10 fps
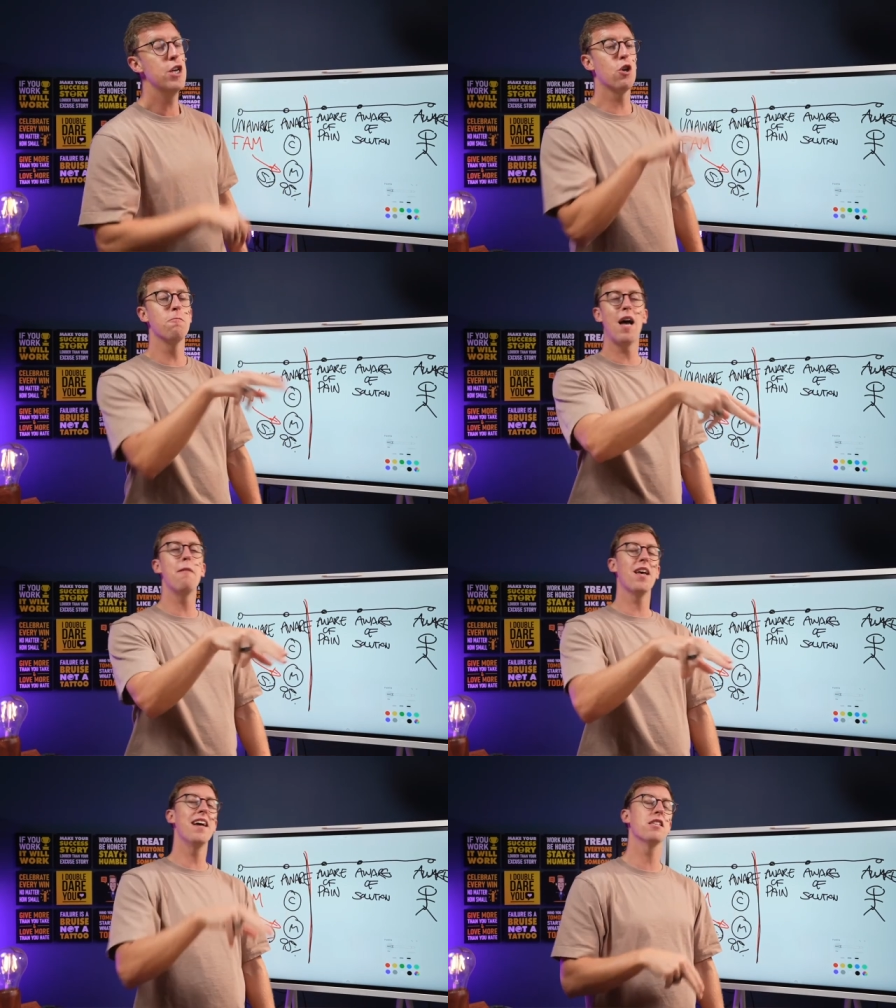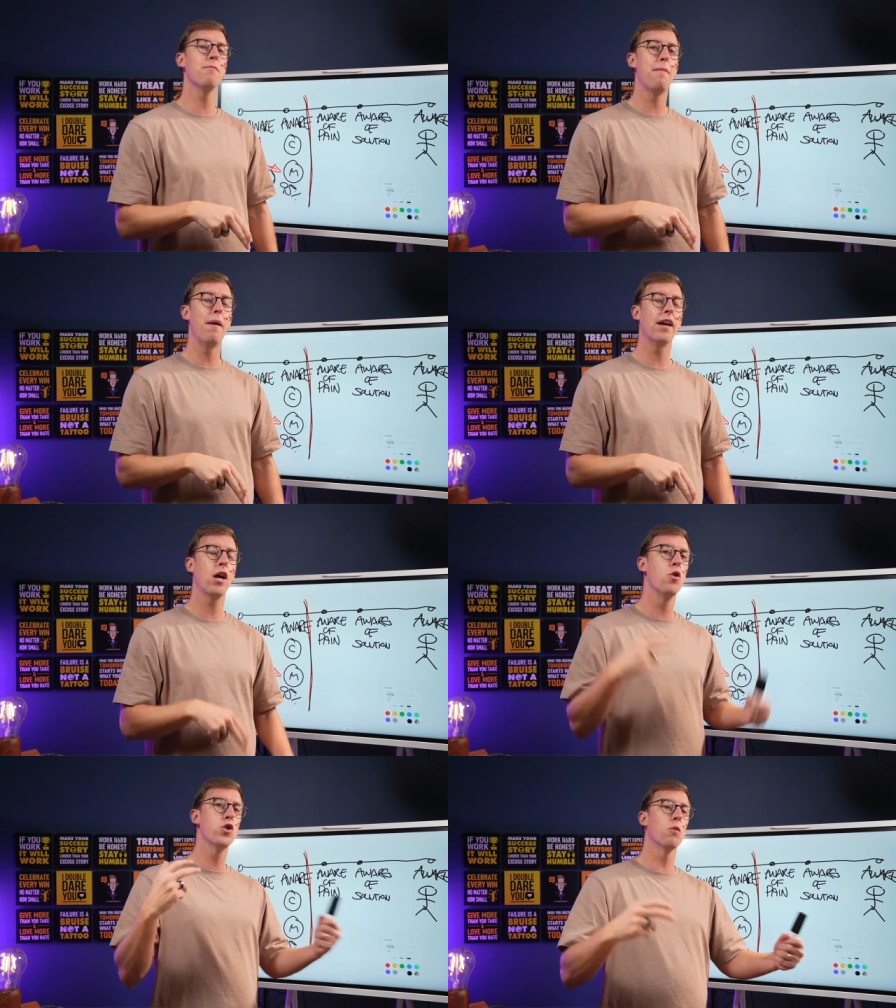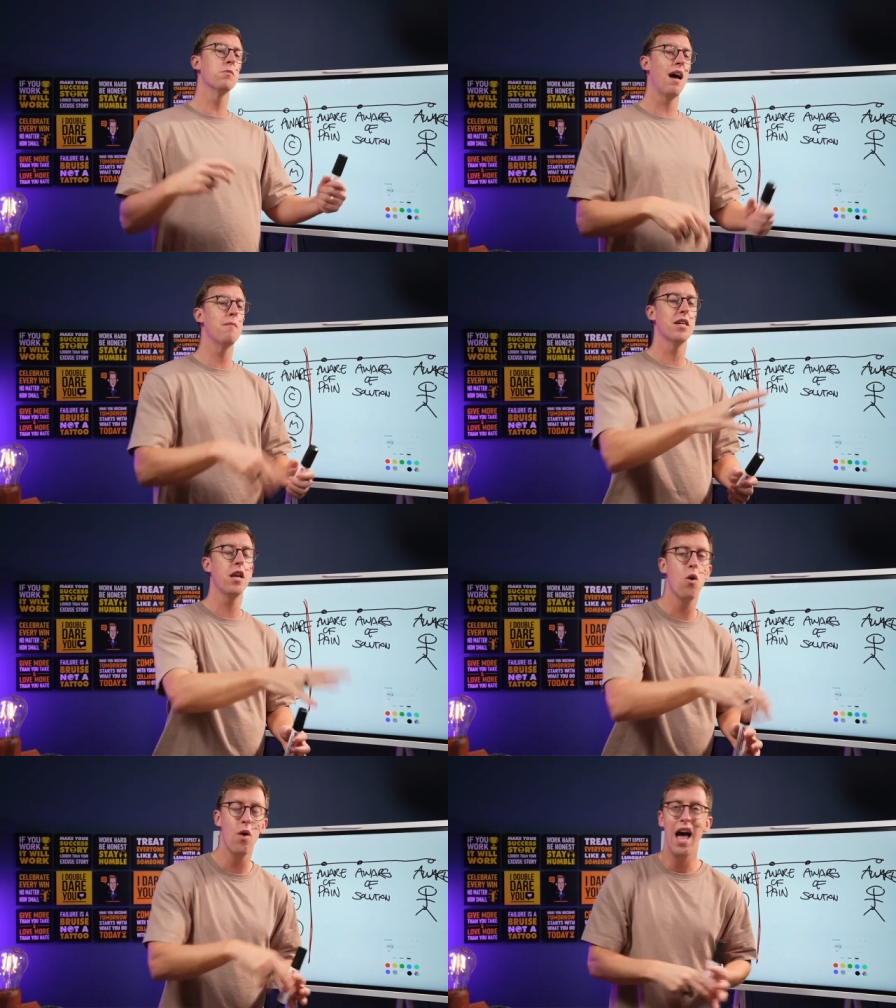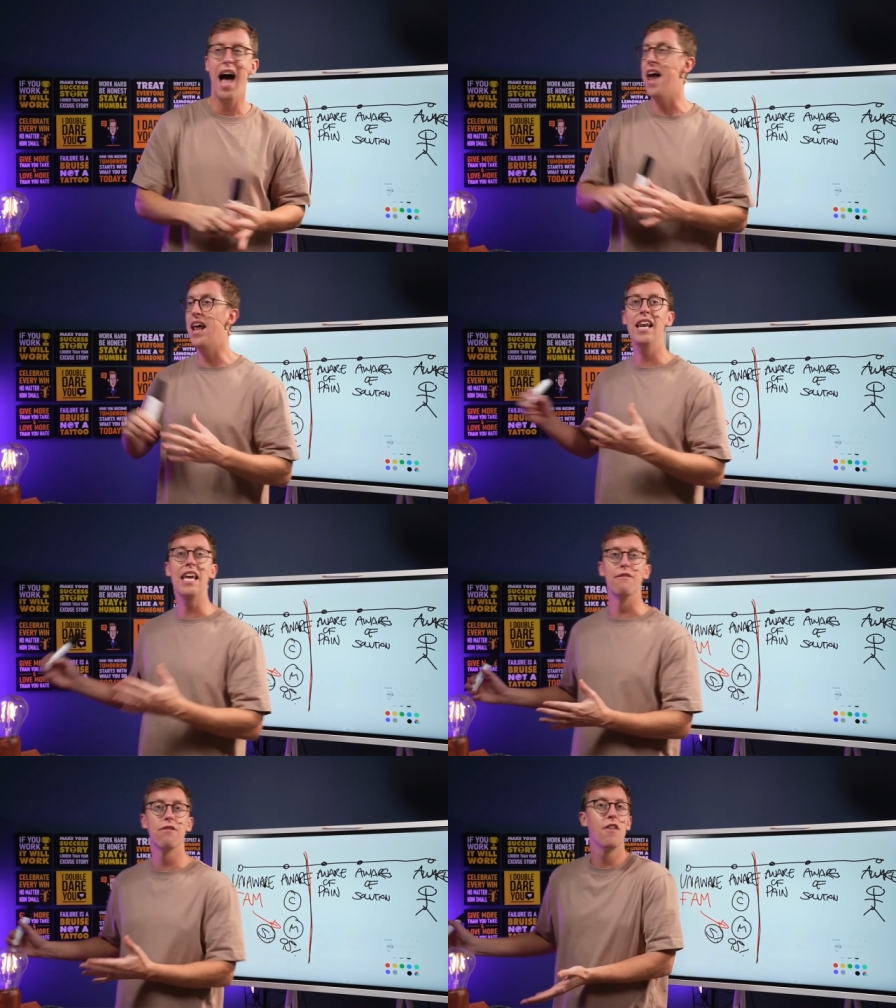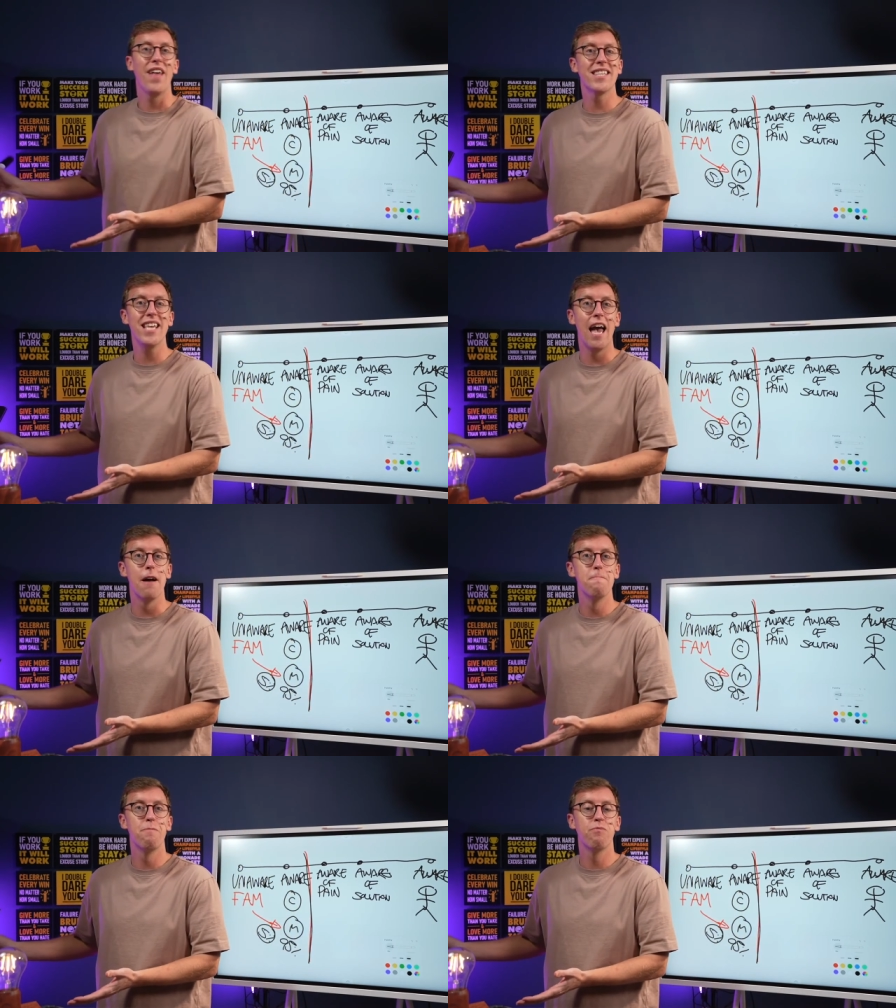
Sometimes I enter my PIN code, sometimes I don't, and I leave. That's it.